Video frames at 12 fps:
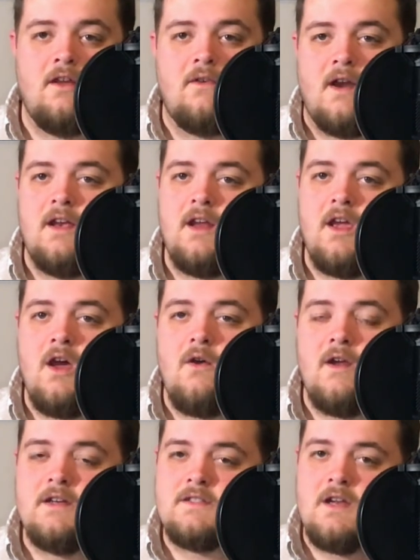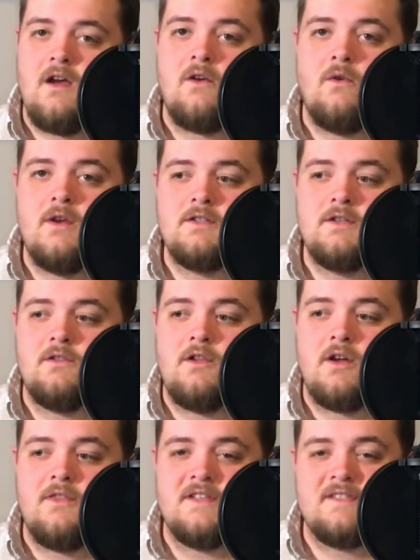and ready to go, and it's not going to
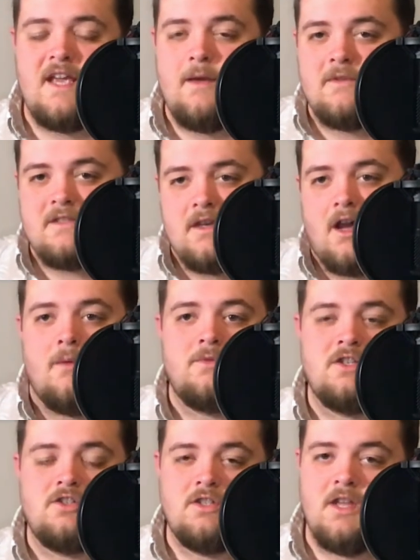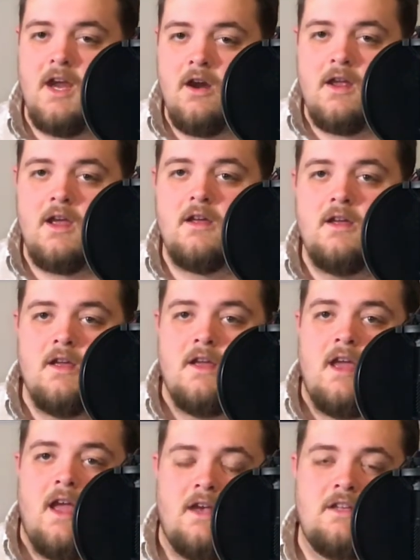look the same as the competition in the area,
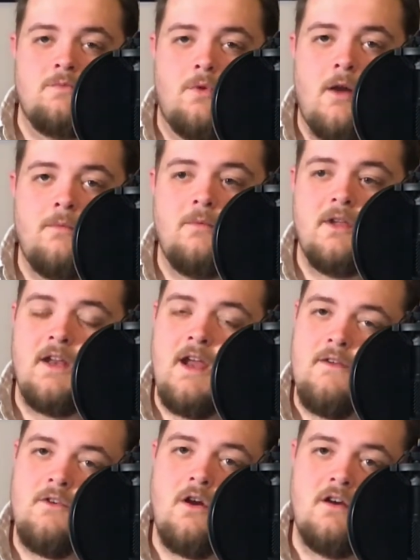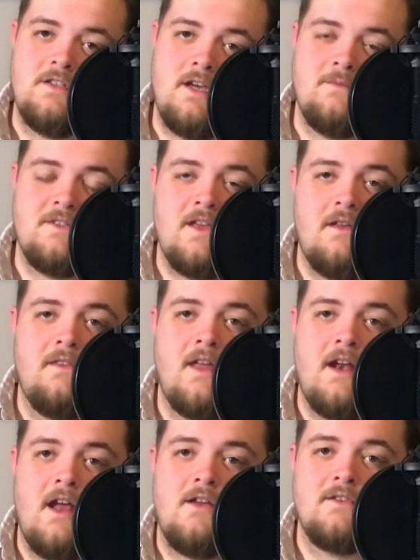and he's probably going to have a hard time selling
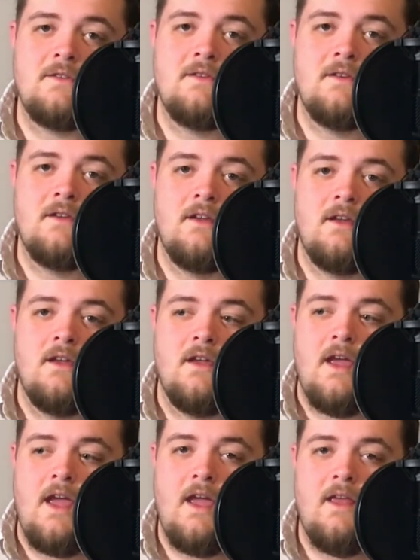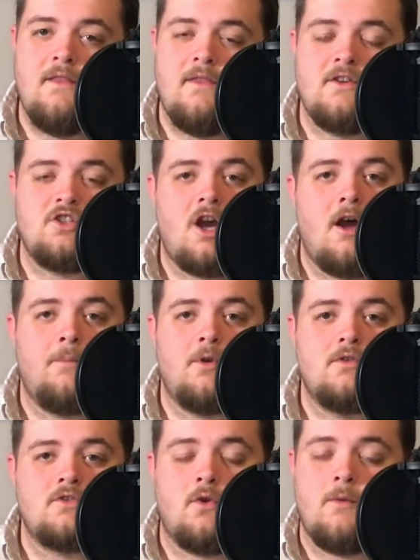that house. And the
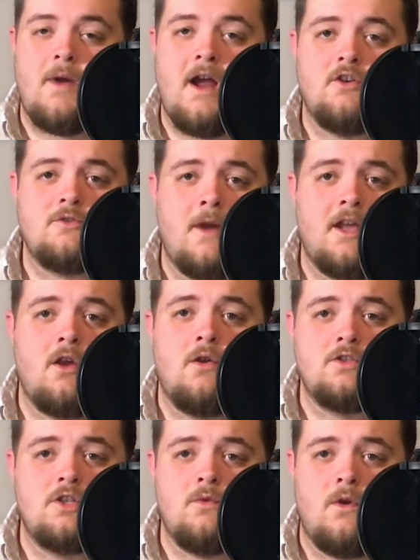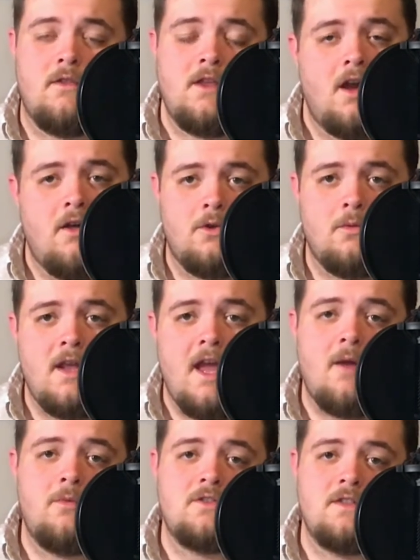shoppers or buyers might go to one of the other
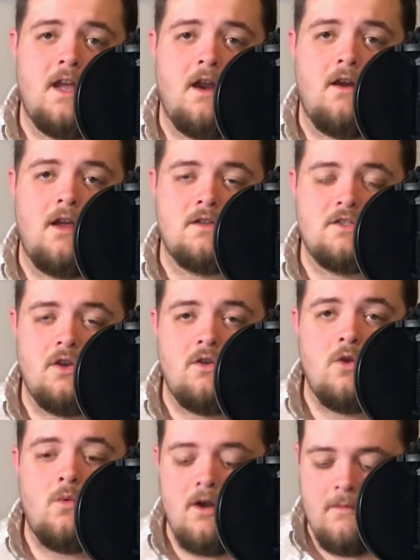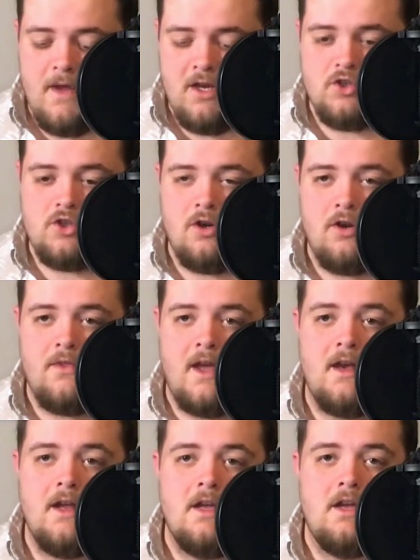rehabbers in the area. So you want to make sure
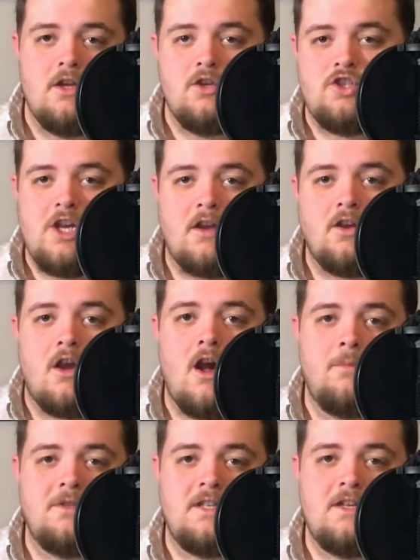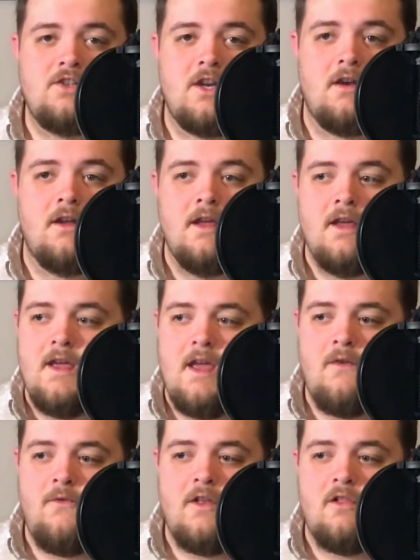that you check your competition.
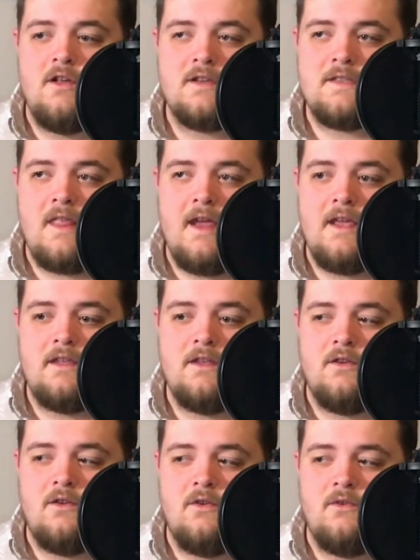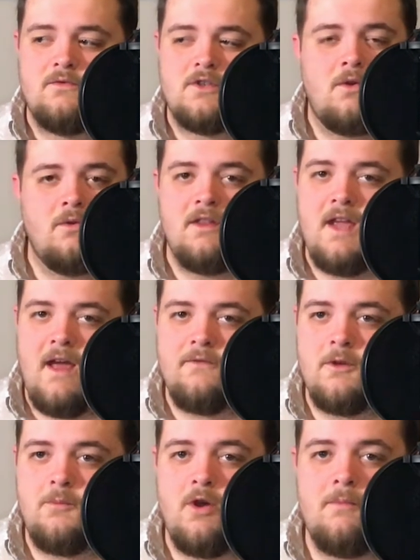If it looks like you don't really
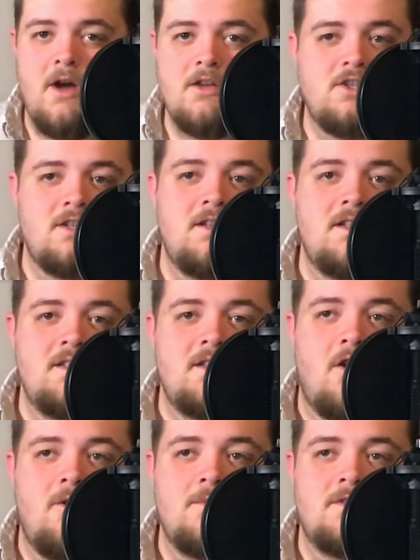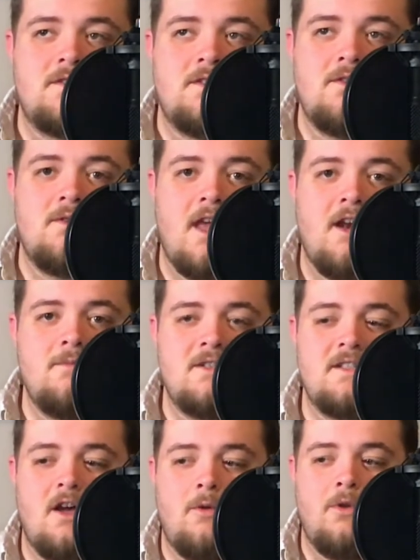have to put much into these homes to get them
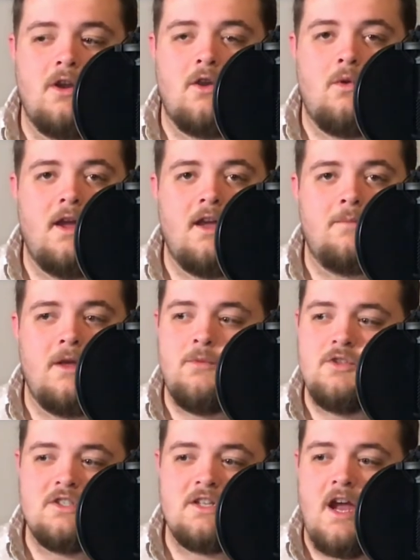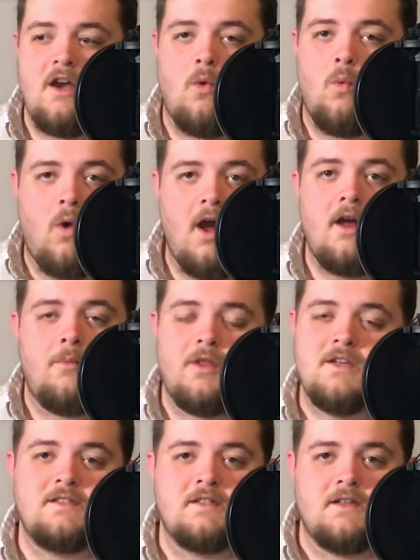to sell pretty quick, people just kind of want a
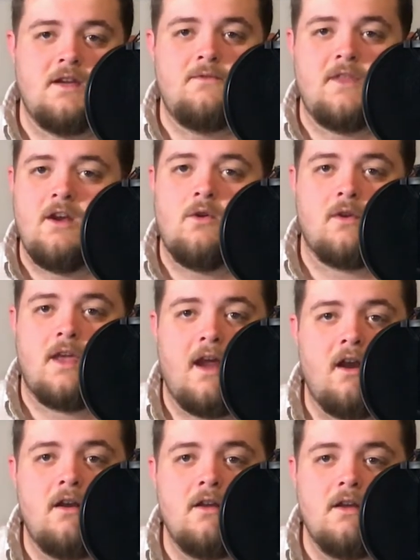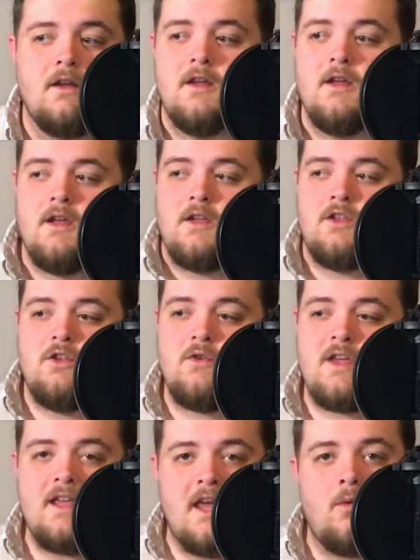place to live and they don't care, you
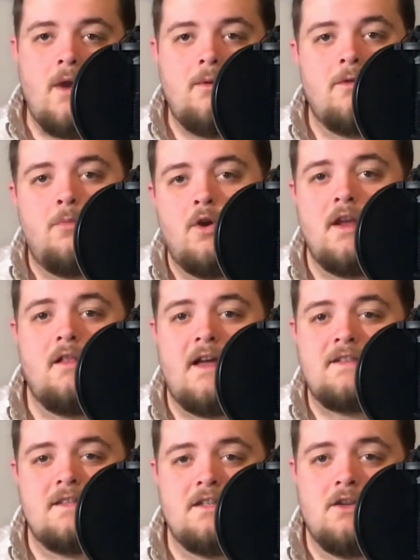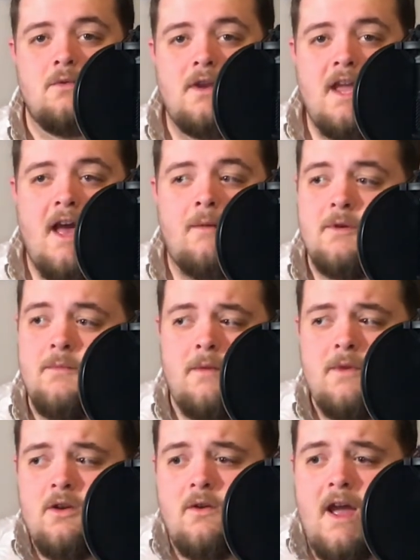can get away with putting less into your rehab, and
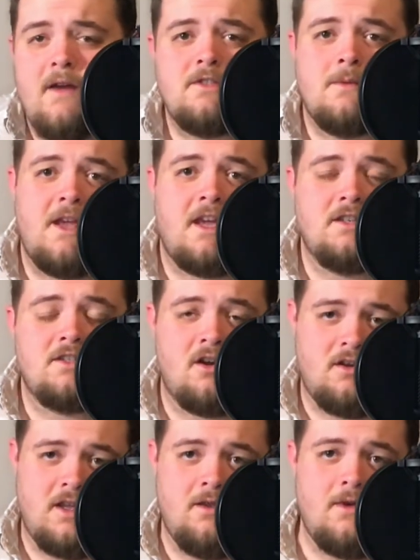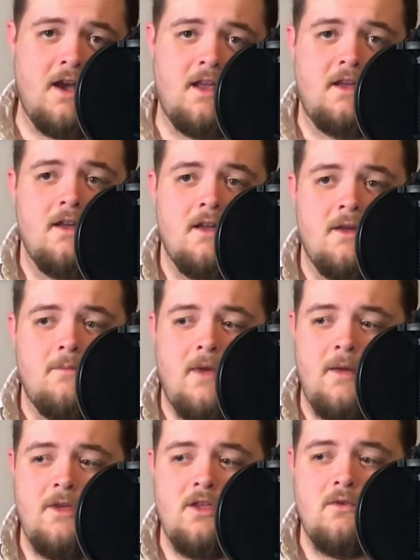maybe you don't have to make it turnkey ready.
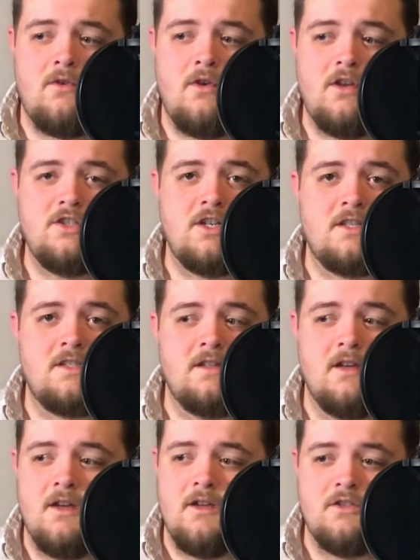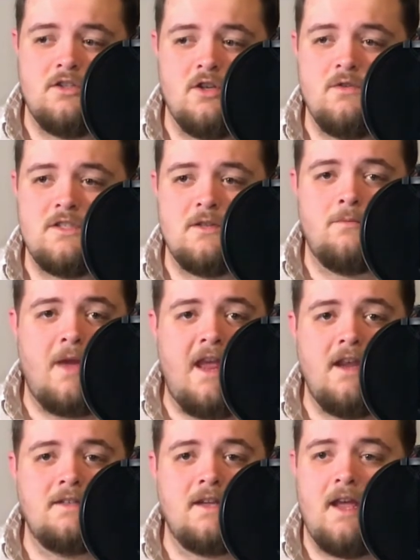Maybe you could just do some
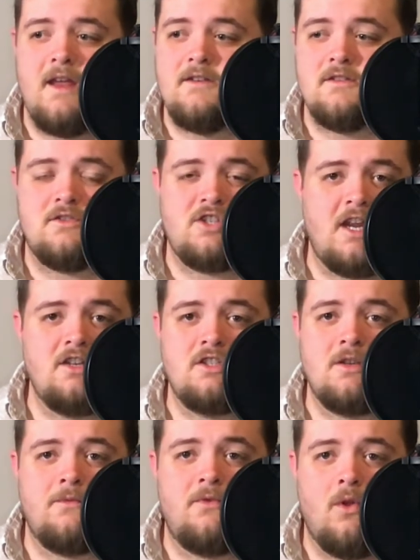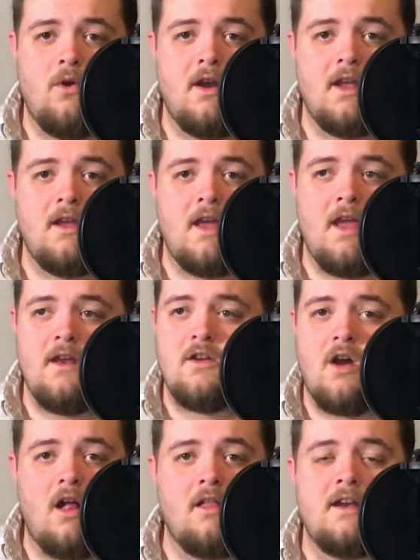paint and change some flooring and
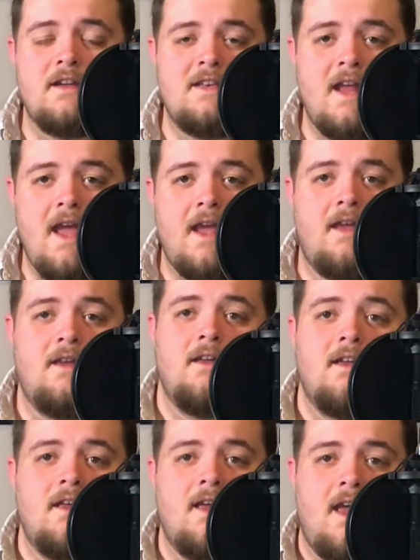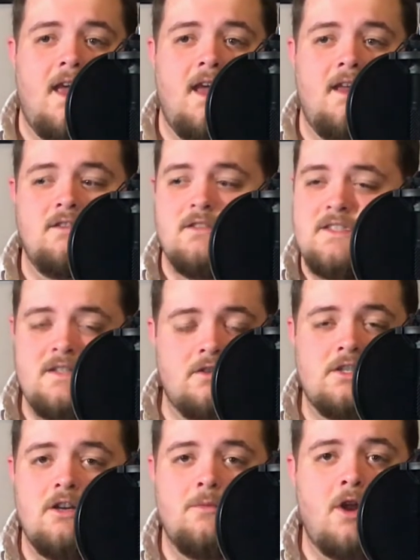call it a day and still
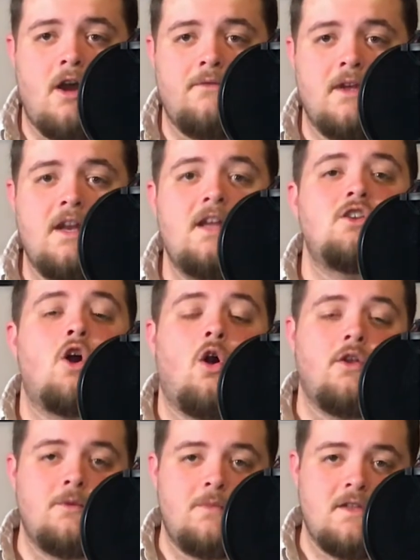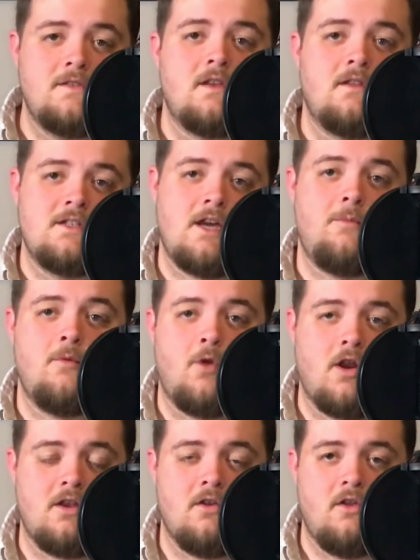turn a profit. It all depends on the type of
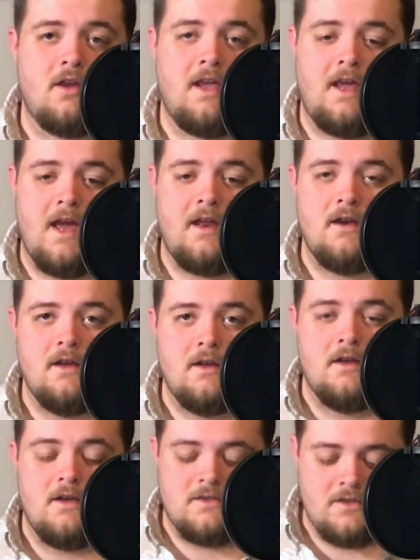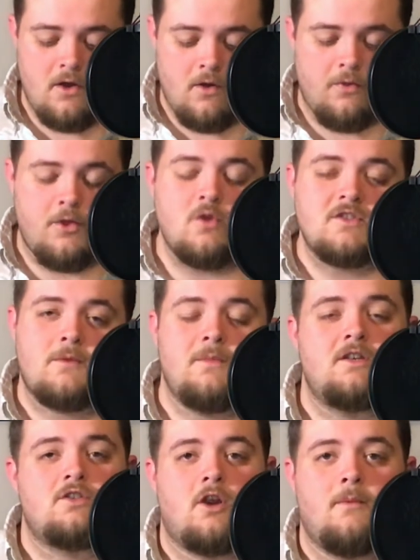market you're looking at. So those can be
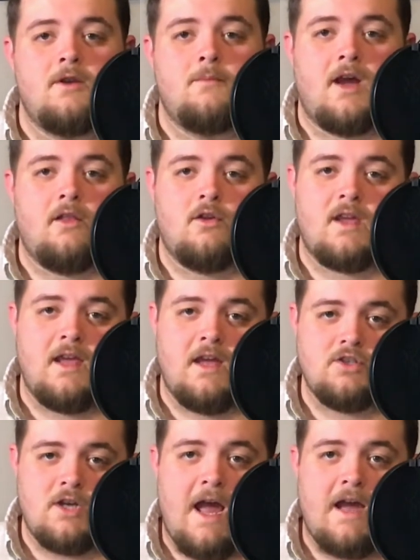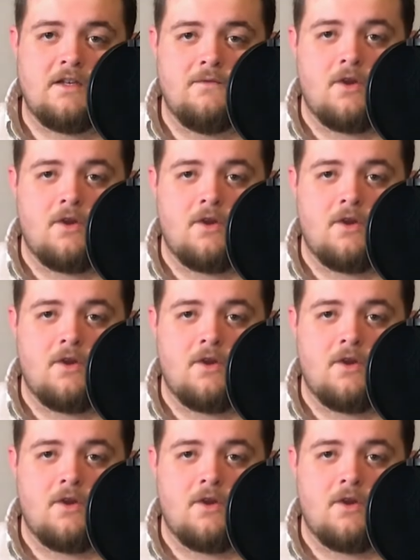determined by looking at your active